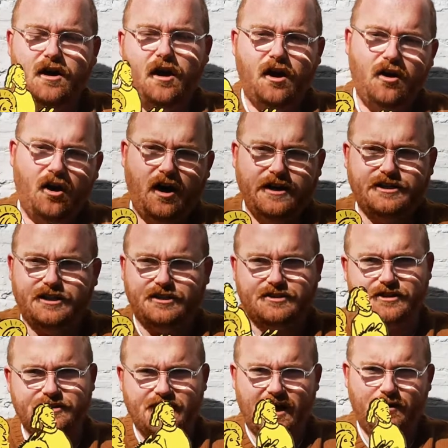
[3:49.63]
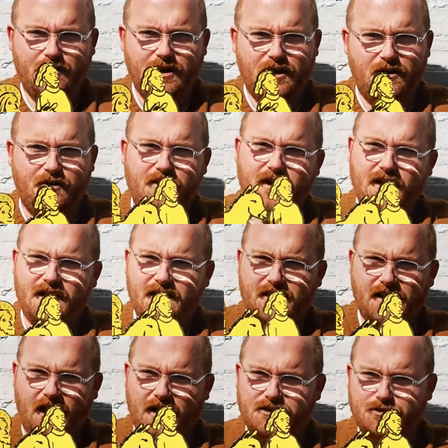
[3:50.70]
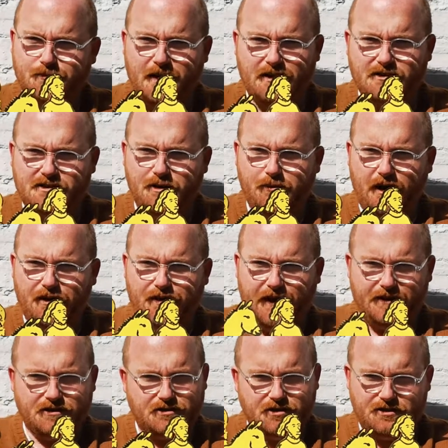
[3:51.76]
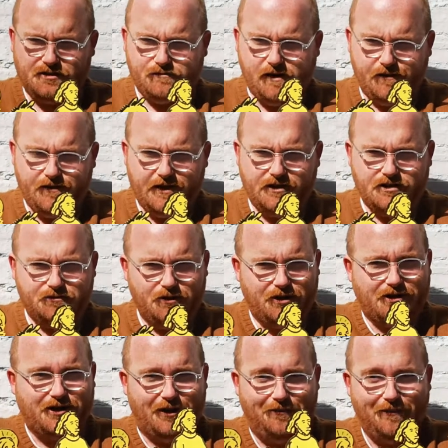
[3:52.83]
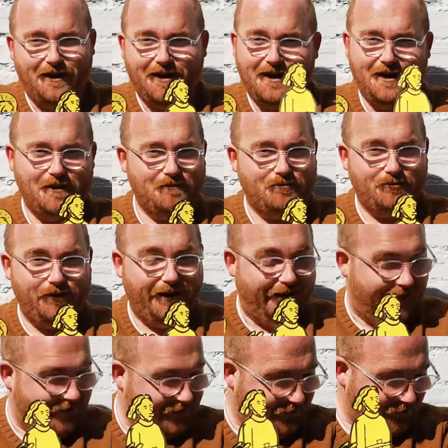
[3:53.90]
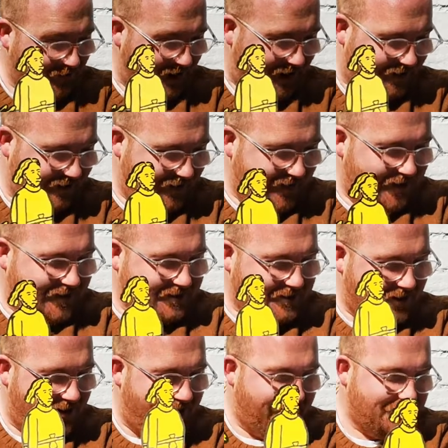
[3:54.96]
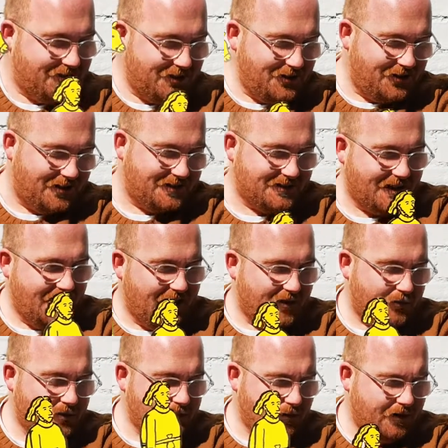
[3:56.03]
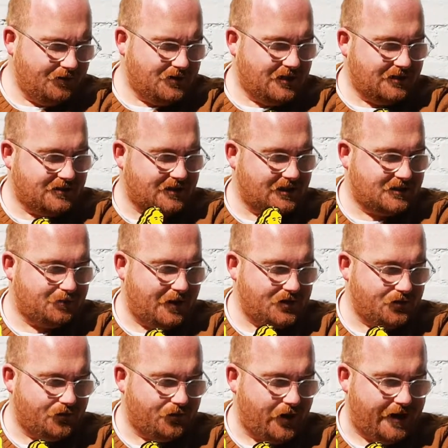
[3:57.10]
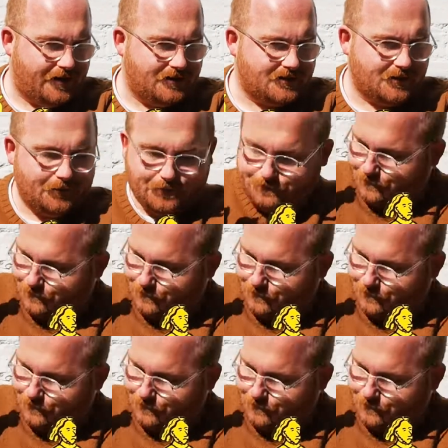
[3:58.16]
Oh, hi Jesus, how are you? Yeah, tremendously well, thanks, just arriving in Jerusalem. Brilliant, great. So Judas was one of Jesus' special friends.